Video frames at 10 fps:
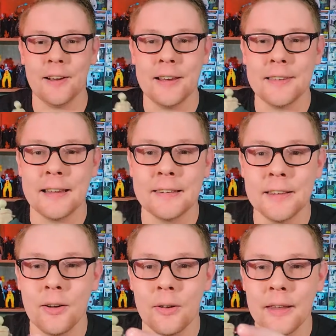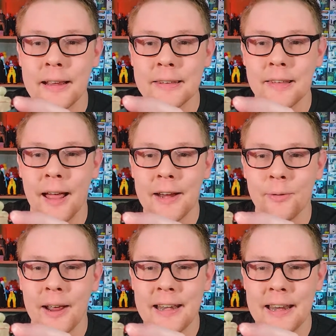is a little like line
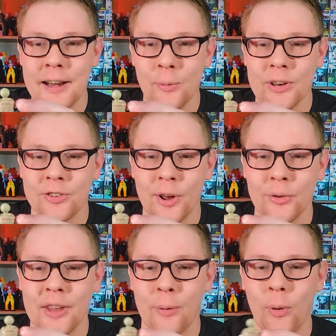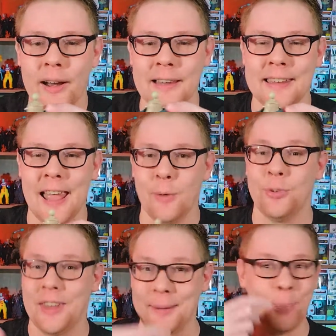right here, which shows like where his head
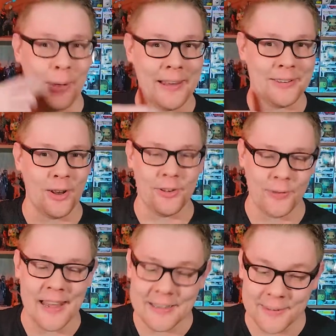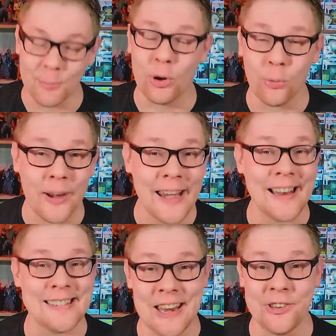was like placed on. So that is some great
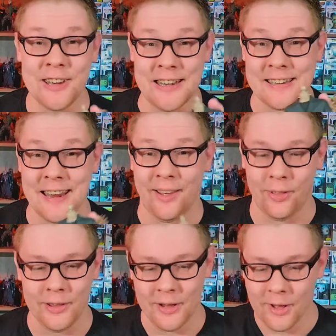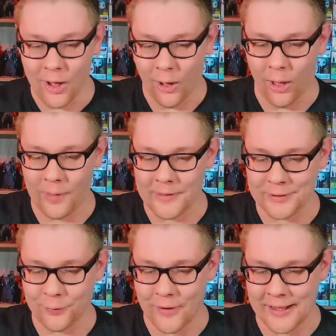attention to detail on
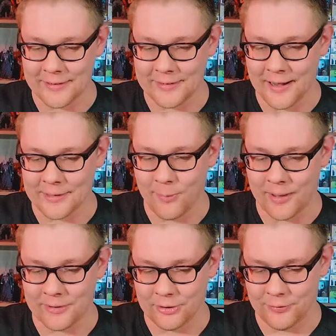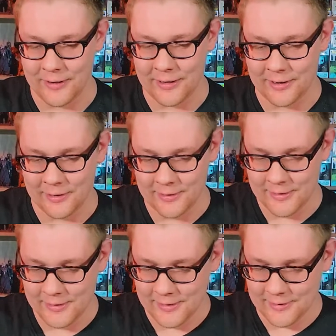this Frankenstein's monster figure.
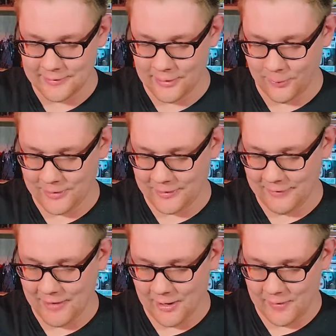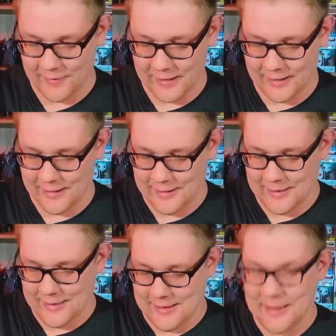So we'll just leave that on there.
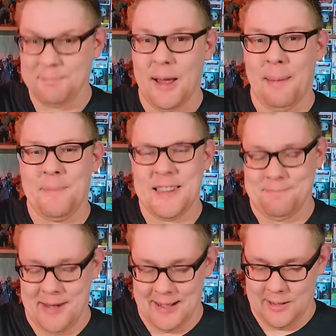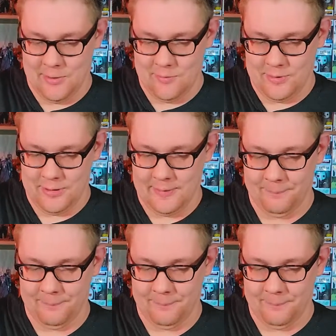Pop this back on.